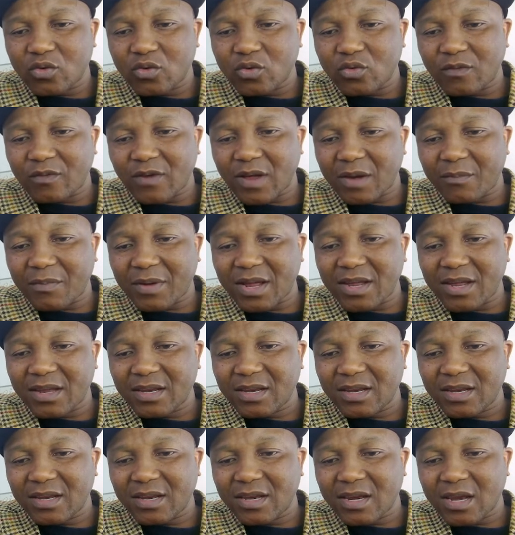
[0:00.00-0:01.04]
q divided by
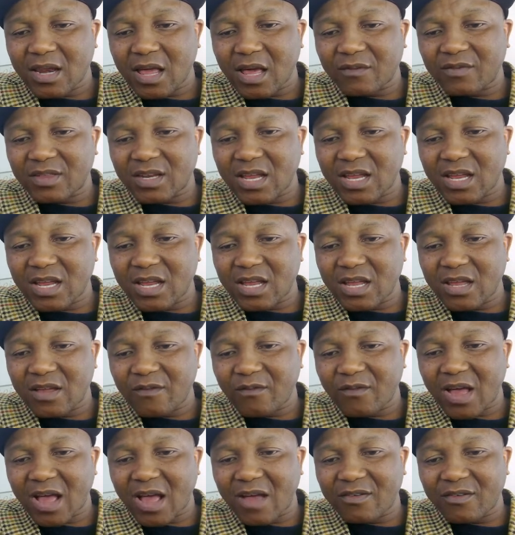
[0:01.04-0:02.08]
-3,
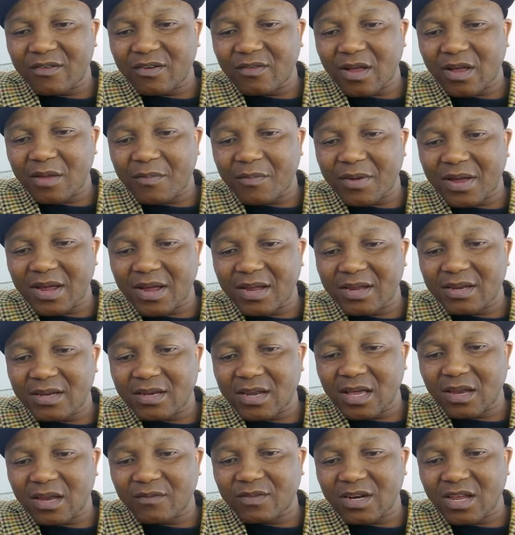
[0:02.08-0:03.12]
5 divided by
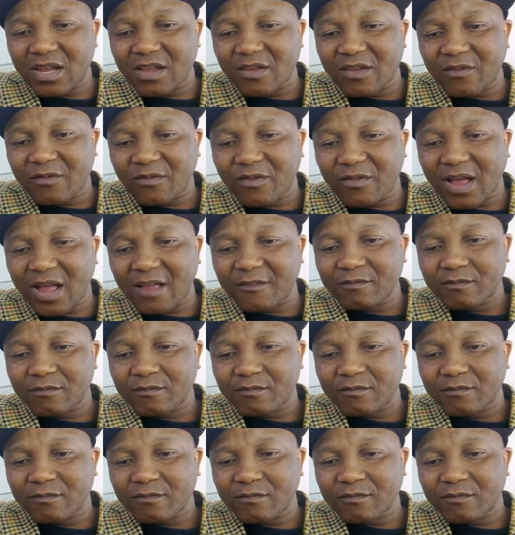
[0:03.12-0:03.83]
-3, 5.